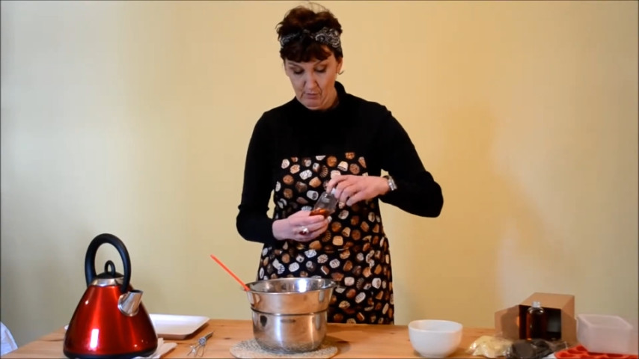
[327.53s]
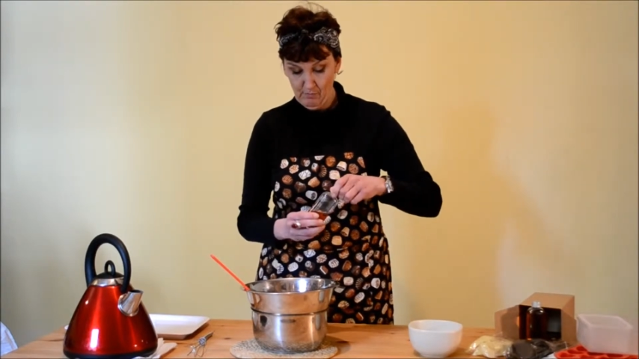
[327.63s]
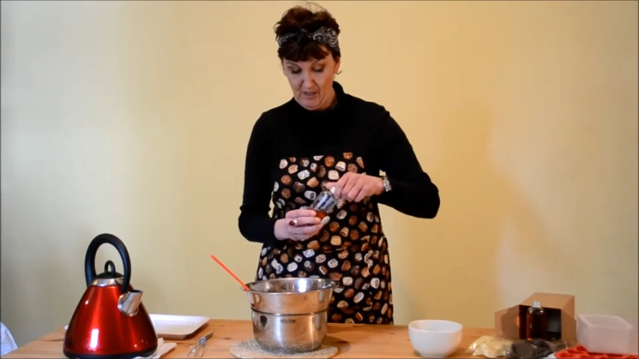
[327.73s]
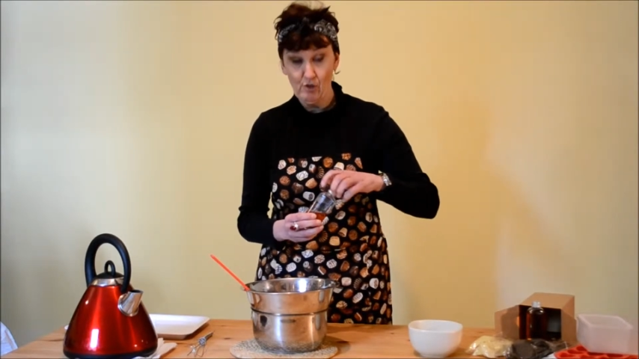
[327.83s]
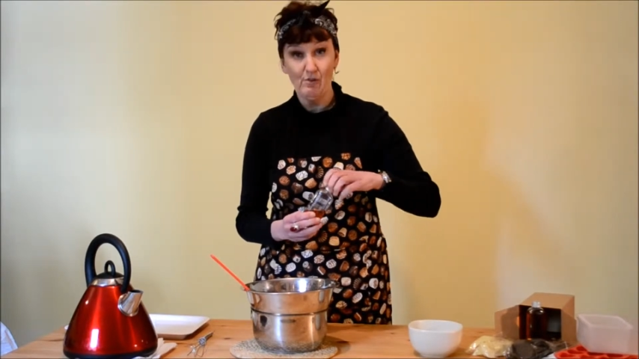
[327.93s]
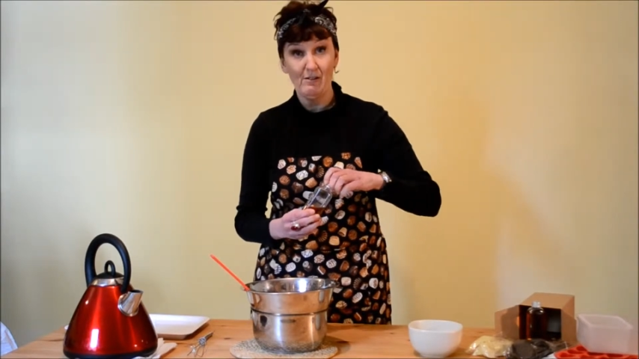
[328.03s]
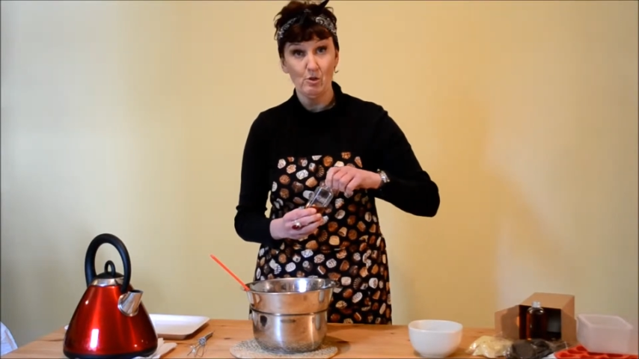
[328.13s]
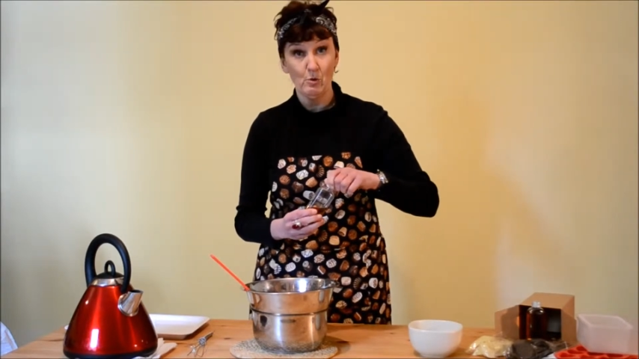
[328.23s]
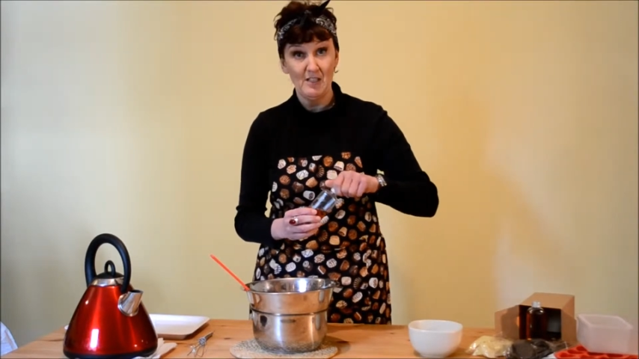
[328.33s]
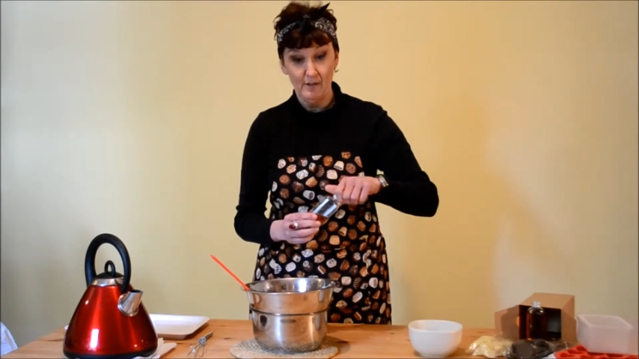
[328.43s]
measure out
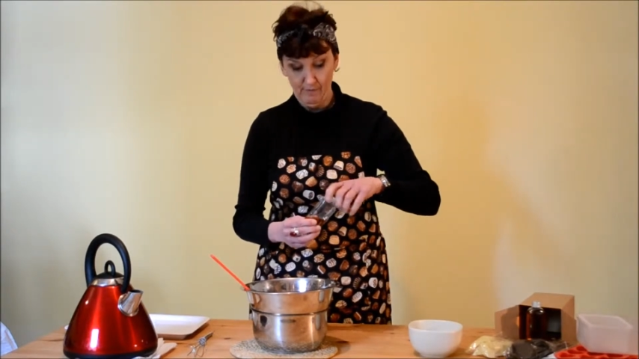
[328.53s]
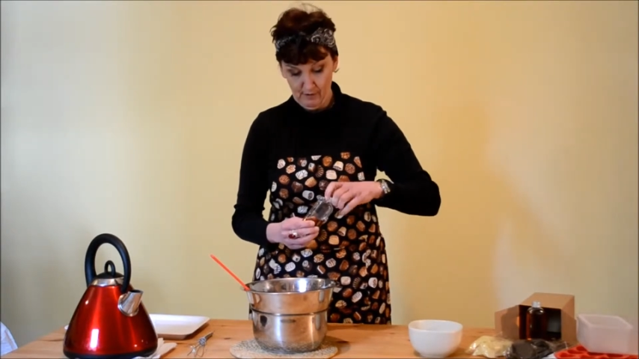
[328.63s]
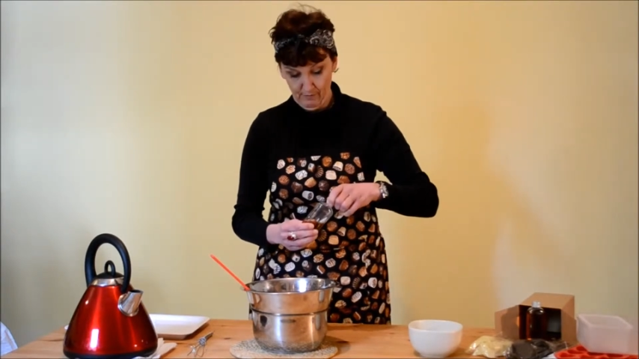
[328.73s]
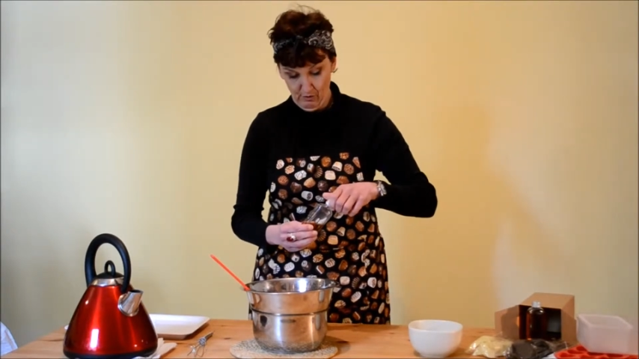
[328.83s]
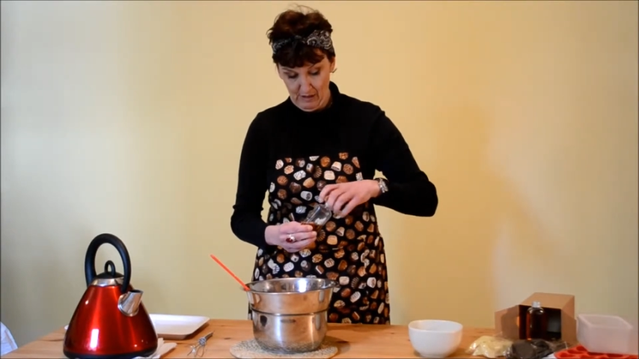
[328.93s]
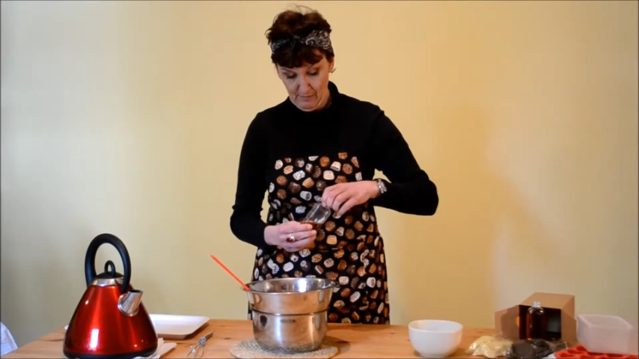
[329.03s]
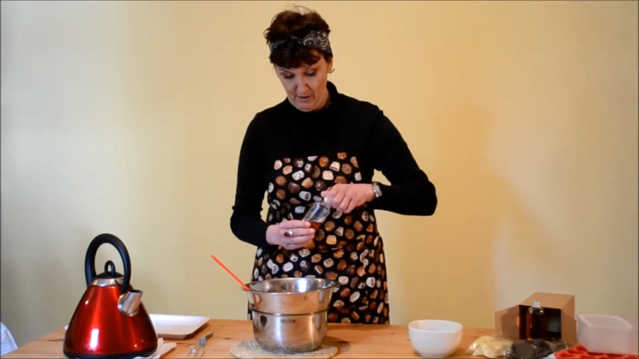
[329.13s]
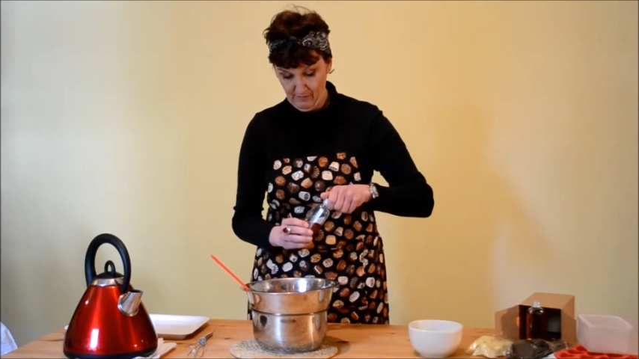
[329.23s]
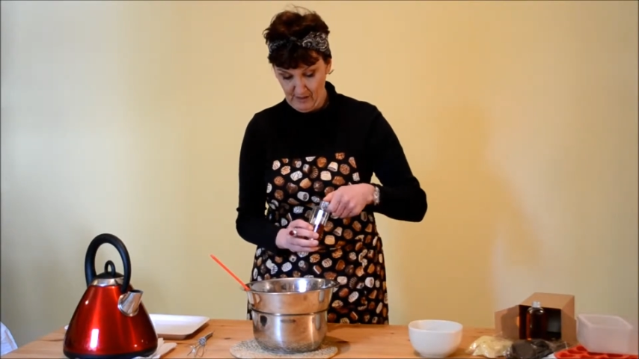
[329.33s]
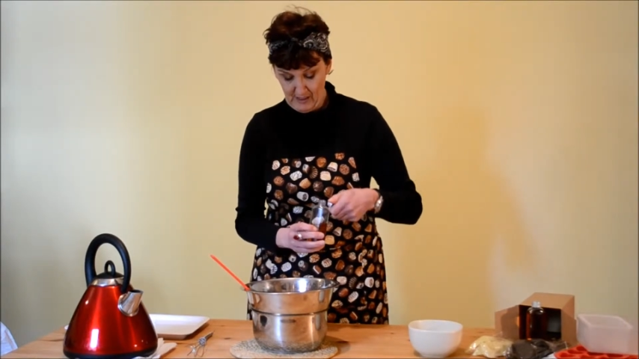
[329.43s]
25 grams
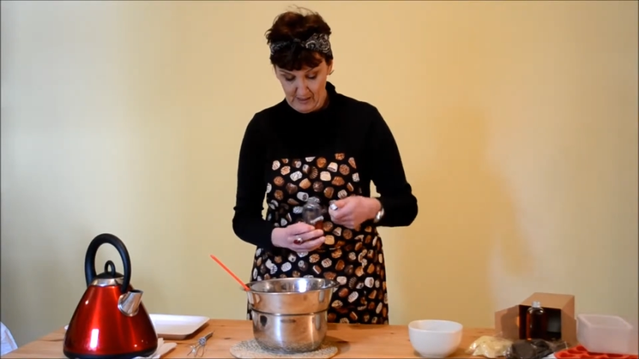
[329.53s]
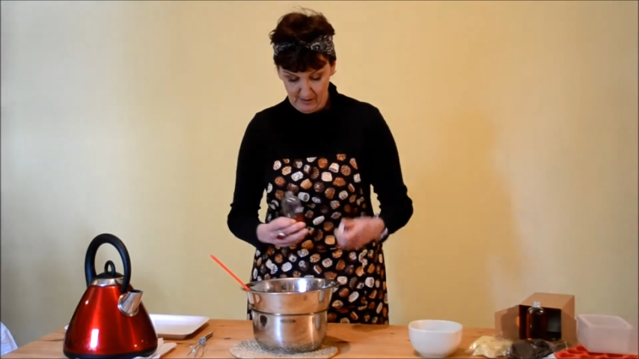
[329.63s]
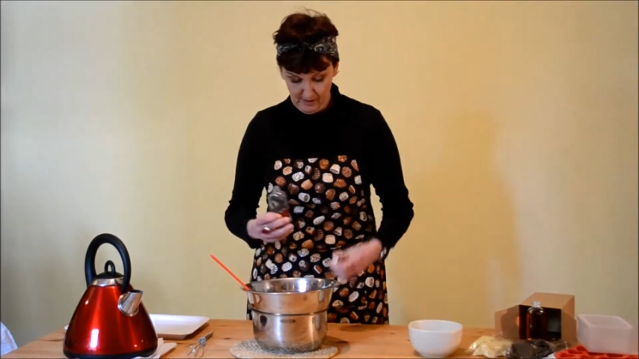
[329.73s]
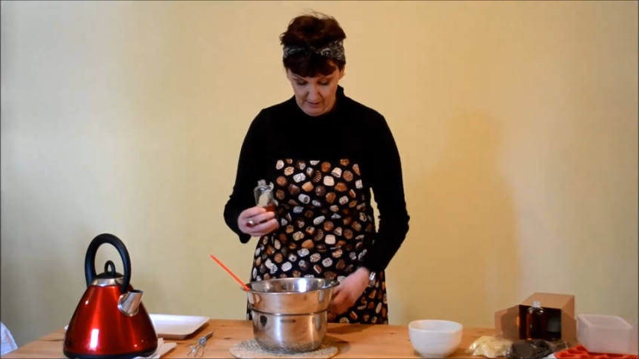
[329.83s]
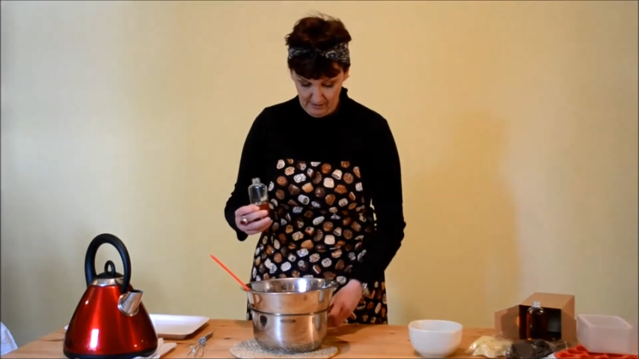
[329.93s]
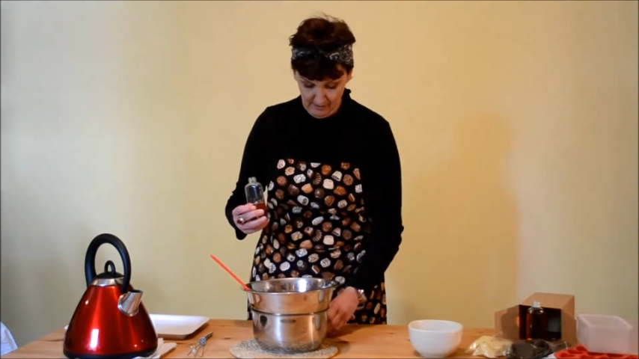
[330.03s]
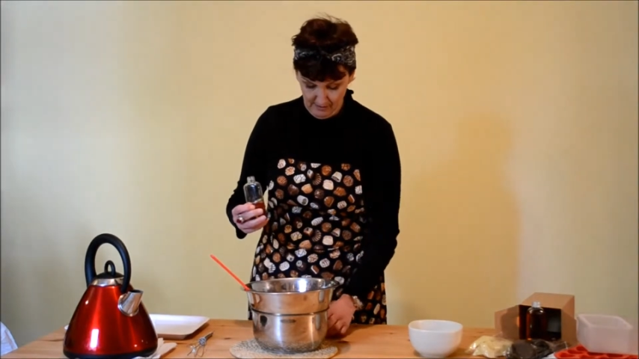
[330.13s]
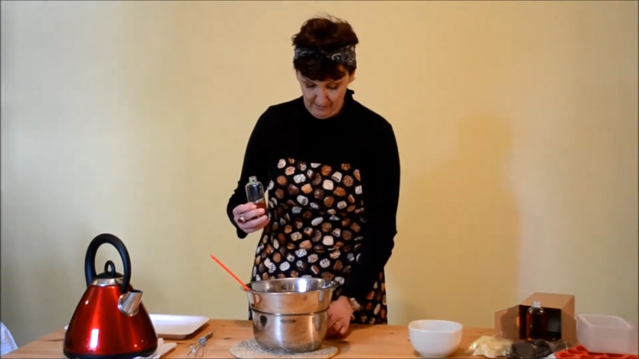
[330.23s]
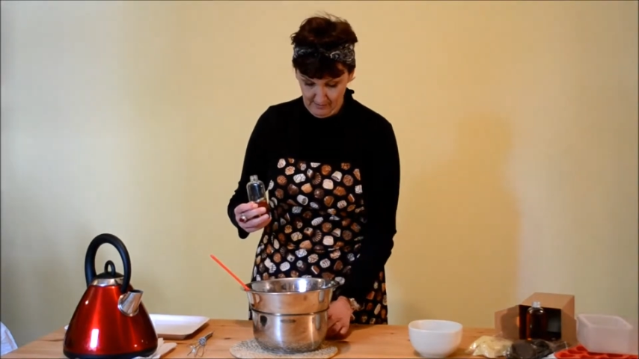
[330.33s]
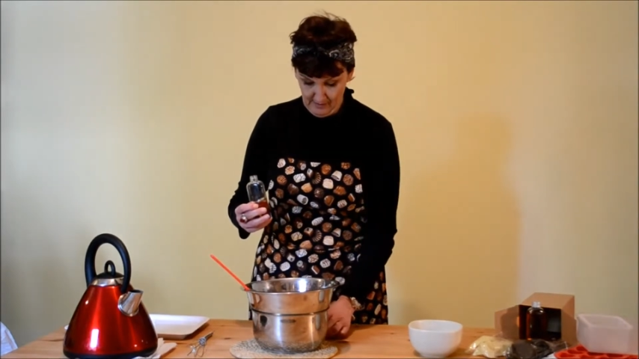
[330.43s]
of this,
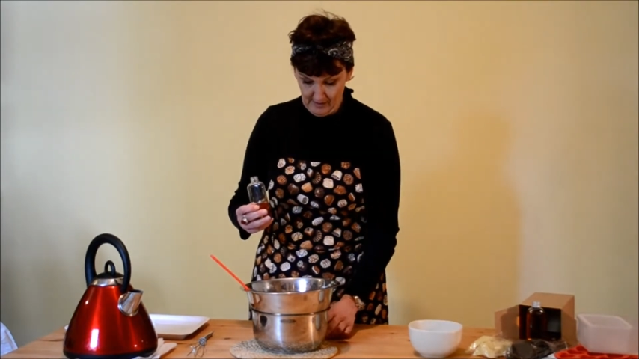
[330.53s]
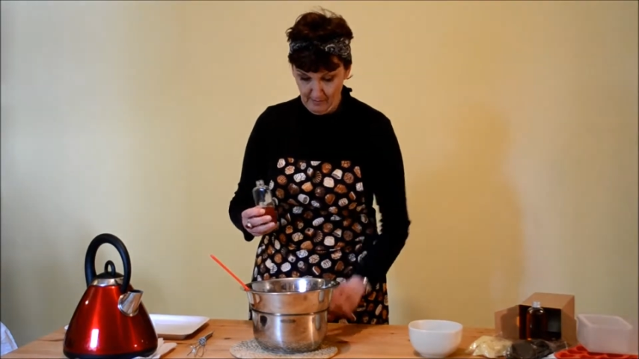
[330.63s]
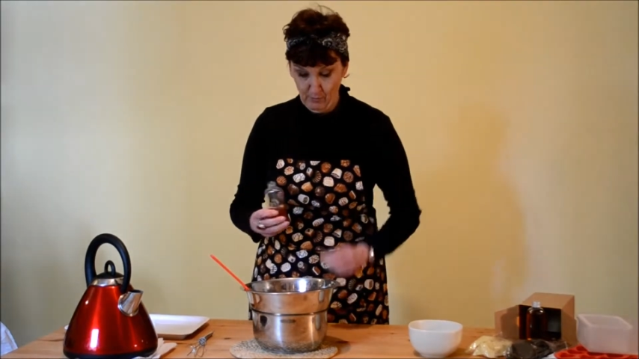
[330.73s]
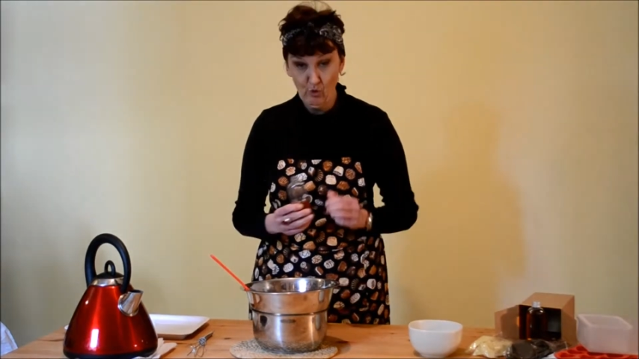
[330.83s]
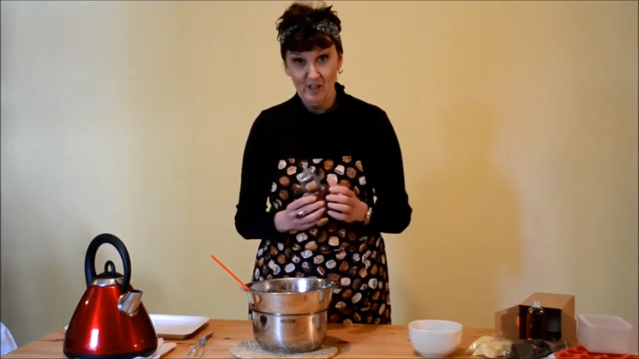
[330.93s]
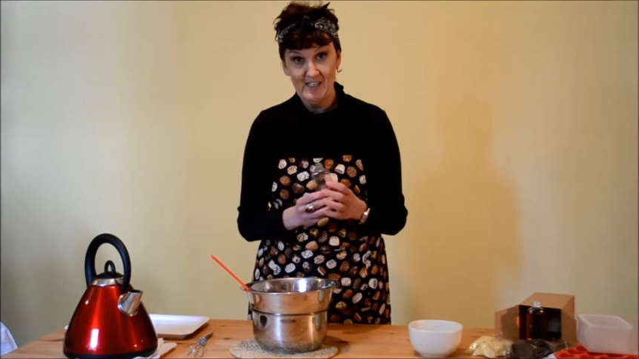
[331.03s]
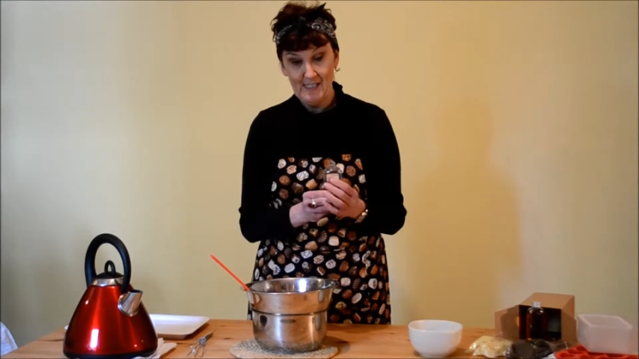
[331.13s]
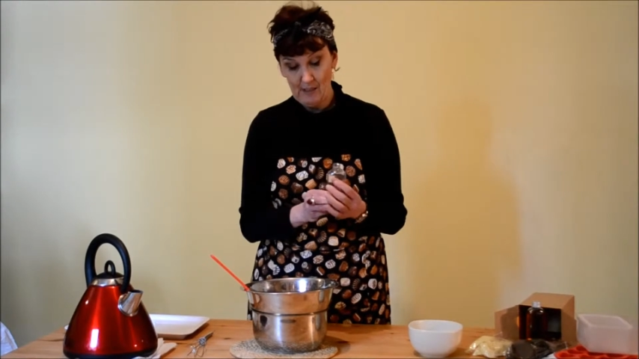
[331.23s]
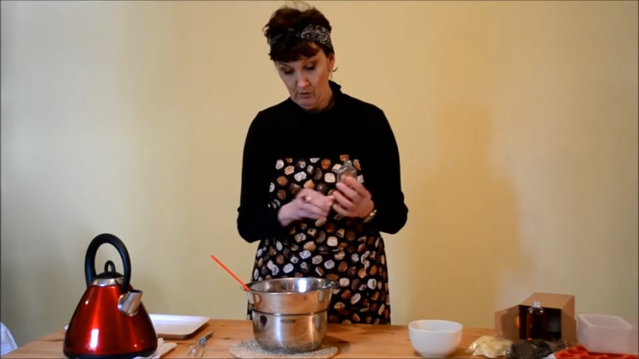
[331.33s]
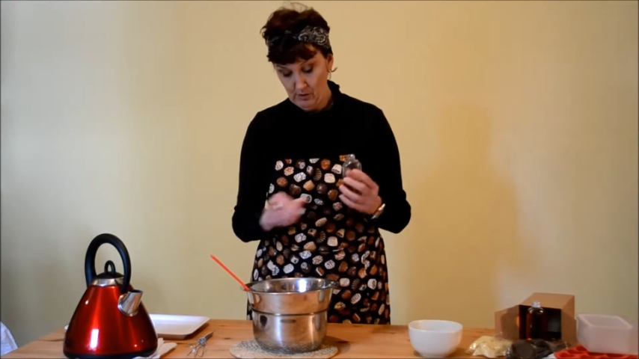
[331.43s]
that's more
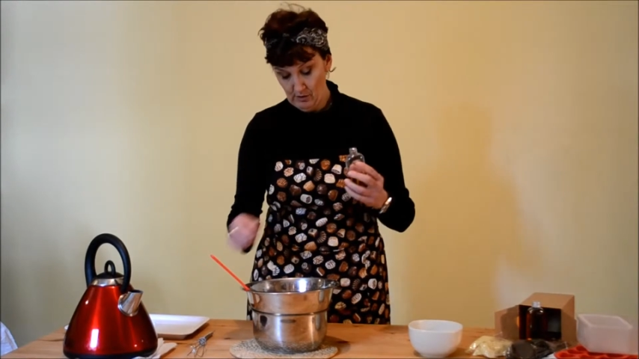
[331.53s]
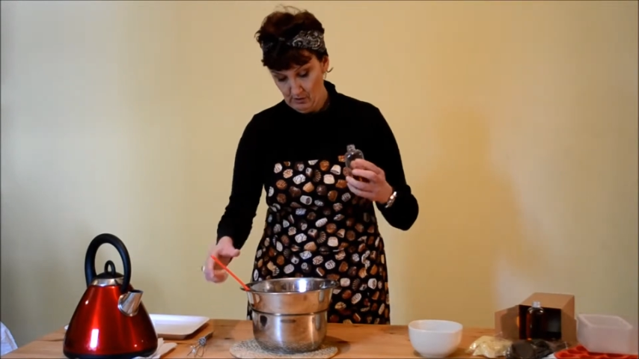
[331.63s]
ideal.